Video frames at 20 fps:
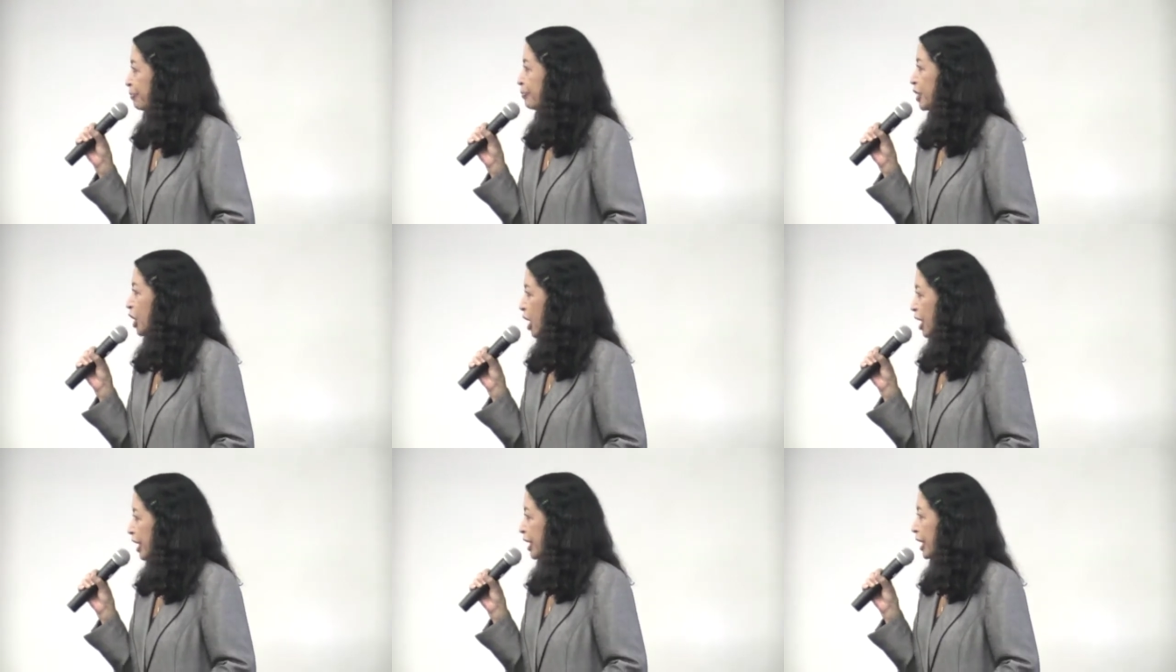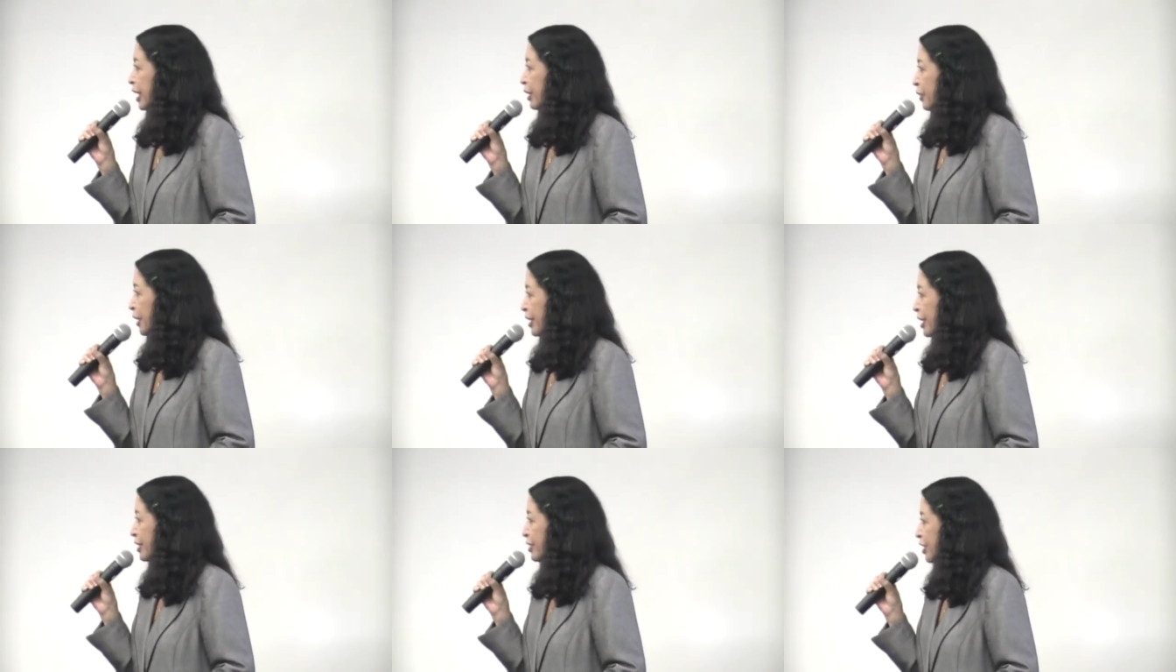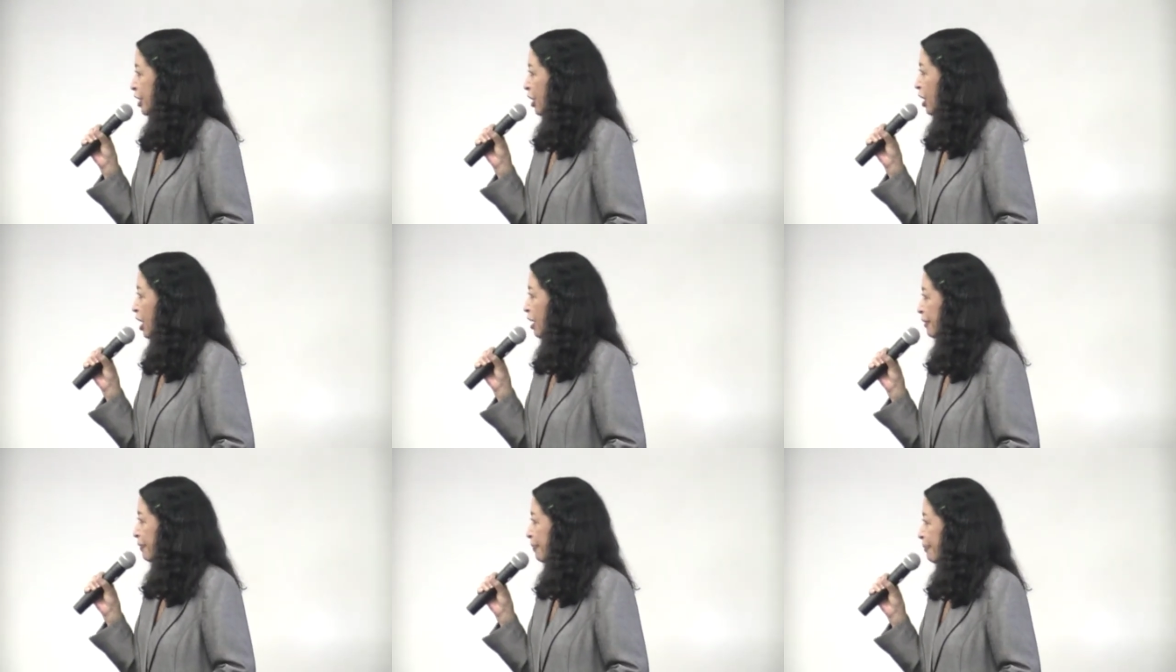targeting with this
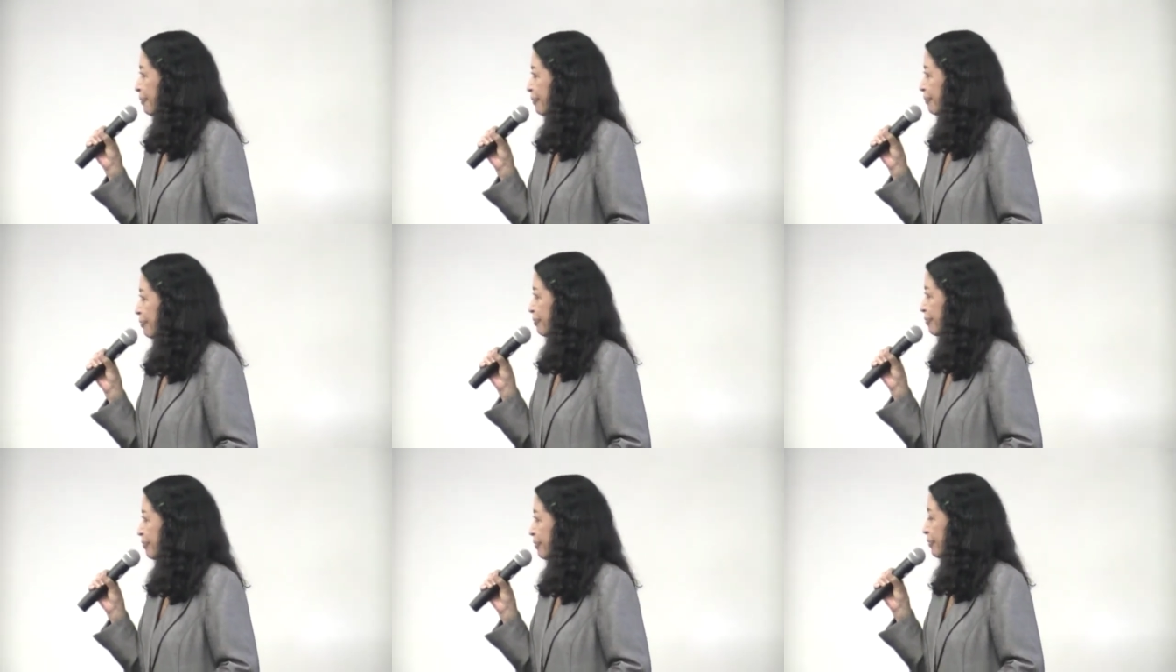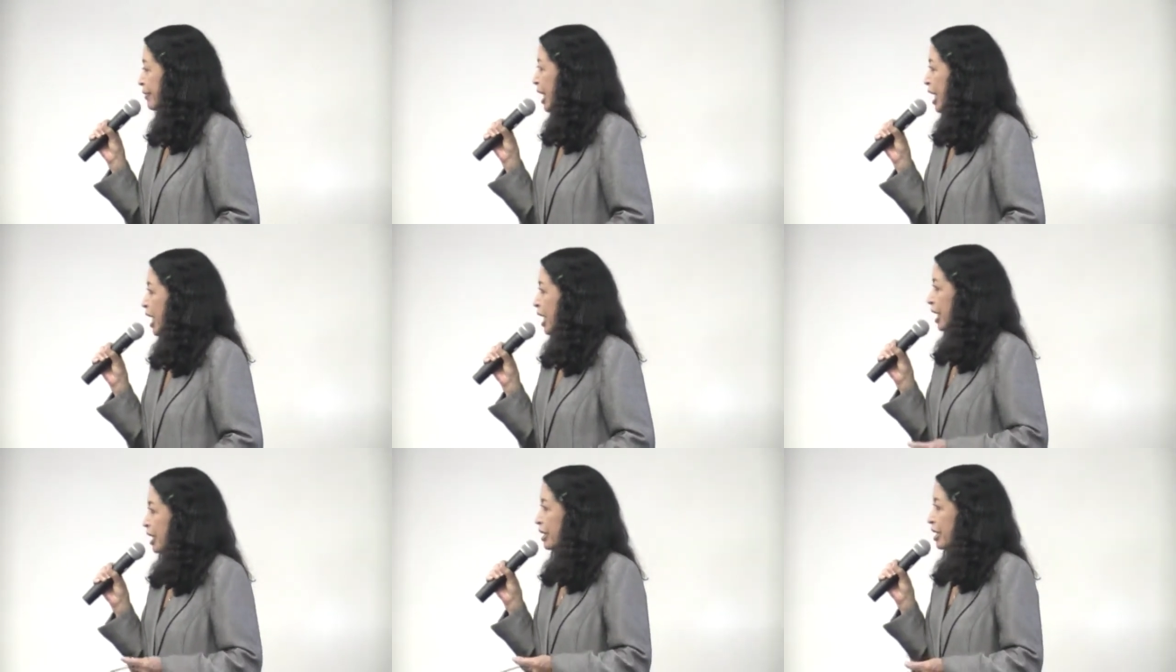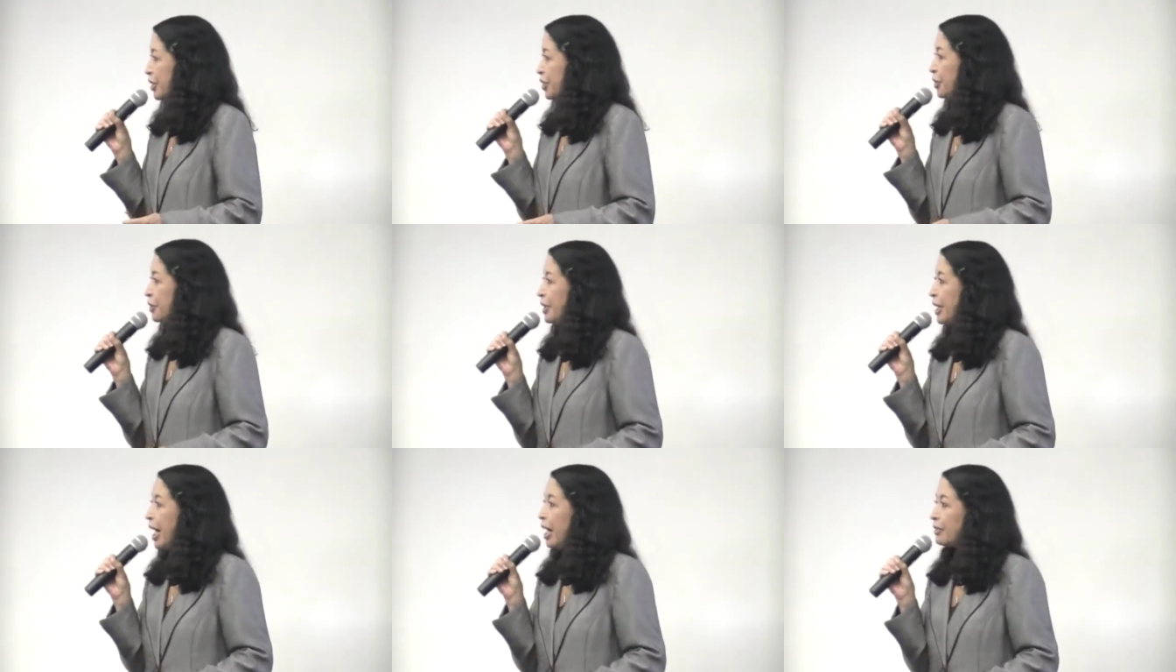law. In the
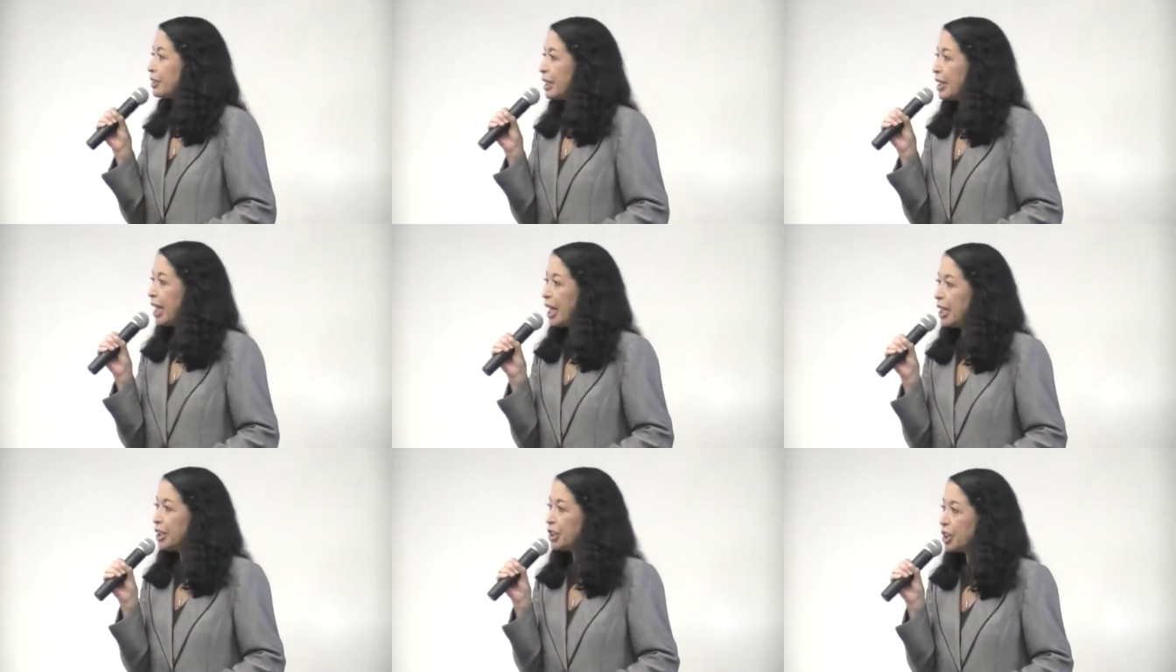2008